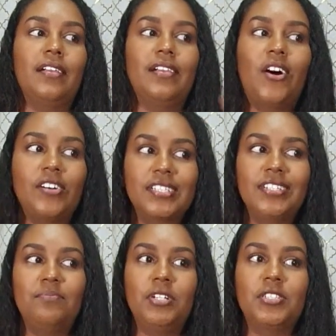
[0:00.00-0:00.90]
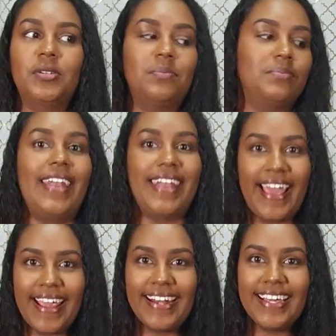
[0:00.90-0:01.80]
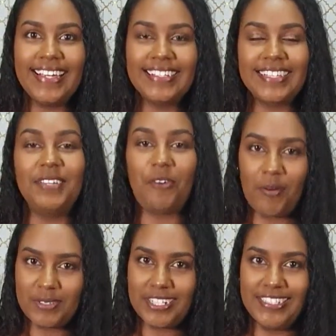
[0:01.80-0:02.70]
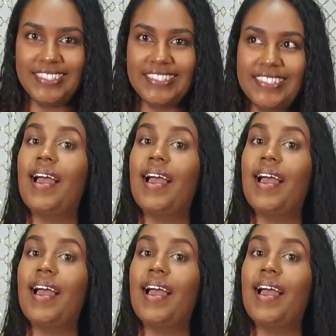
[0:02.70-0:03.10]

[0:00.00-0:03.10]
long sleeve bishop. 9 sleeve options.